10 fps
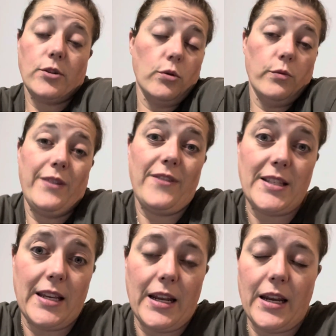or
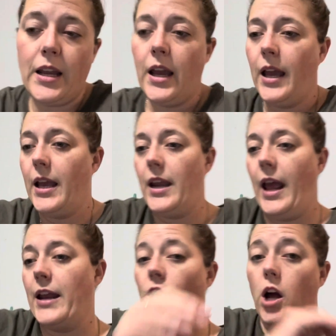revisited. It
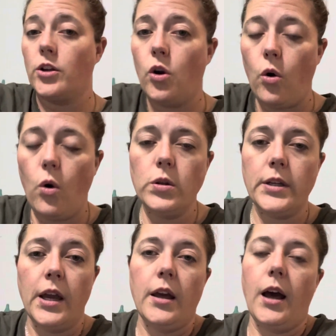had gone cold,
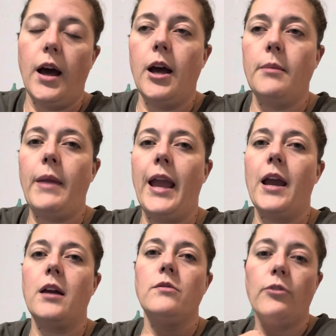
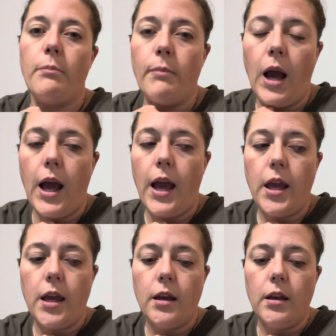and from
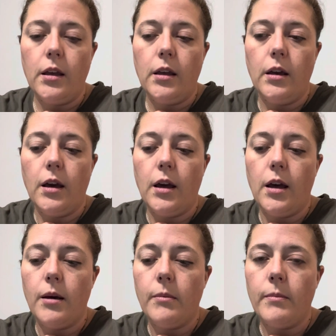my
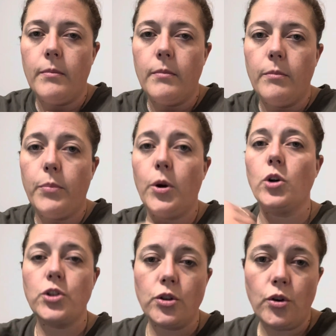
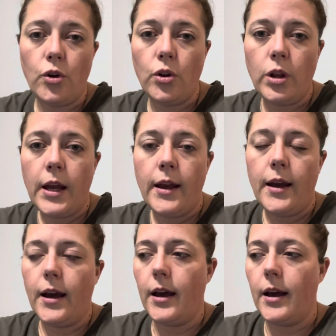personal
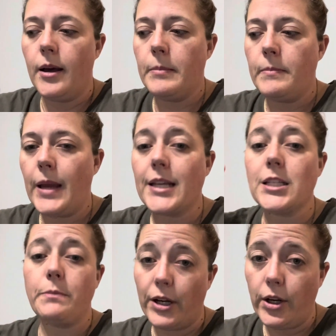
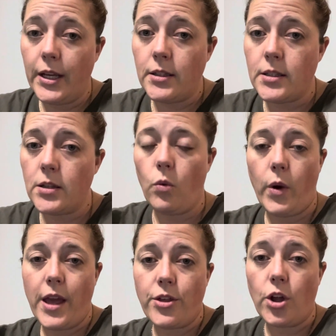experience
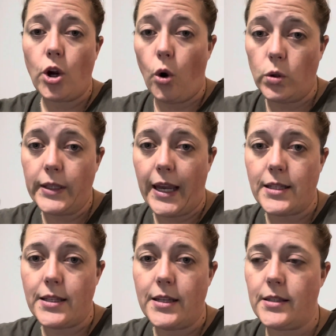with cold
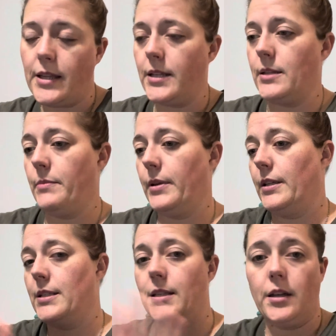cases, they typically
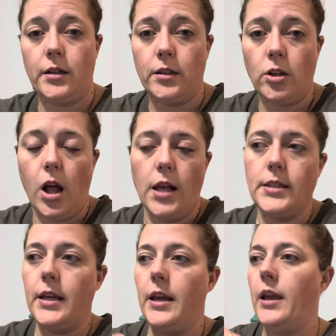sit in a
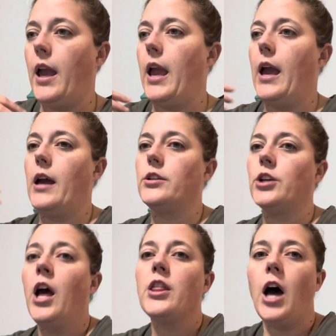closet and
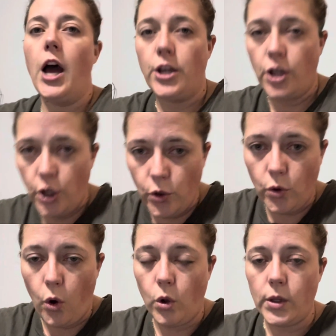a new
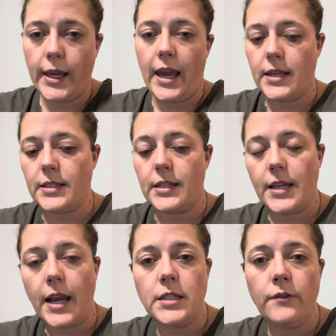cold case
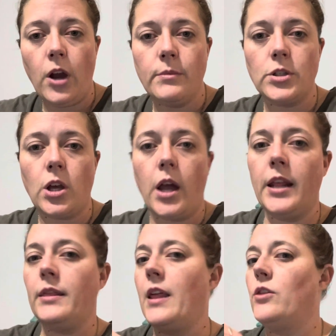detective comes on,
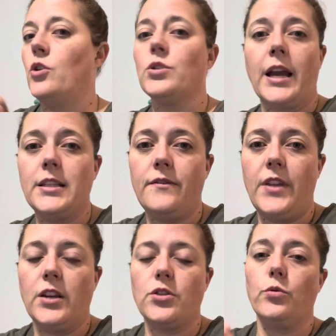and then those kinds of
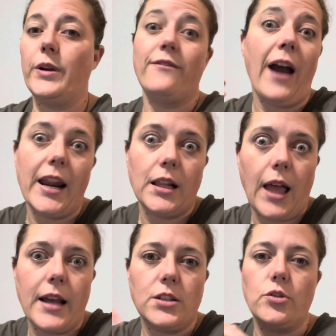things are
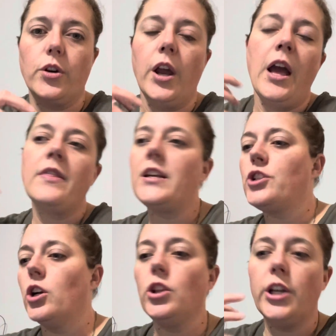revitalized, or they
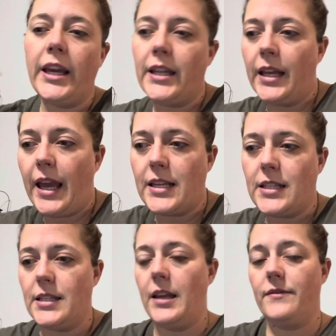start looking into
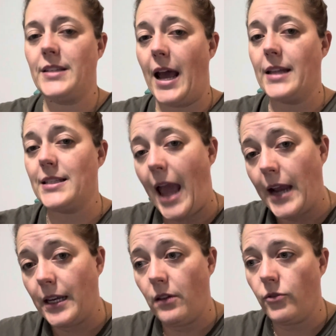cases that have sat
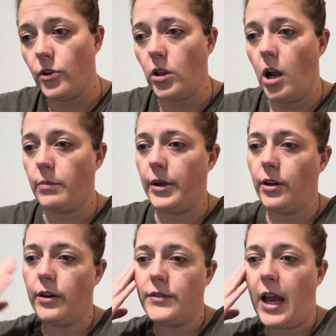stagnant for a long
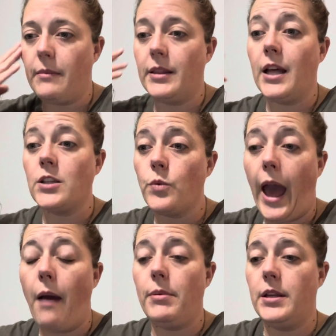period of time. And that's what
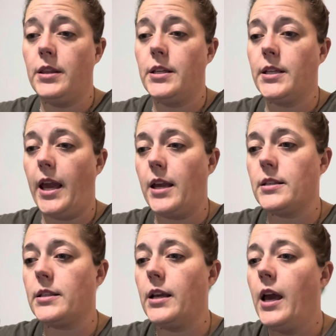happened in this case.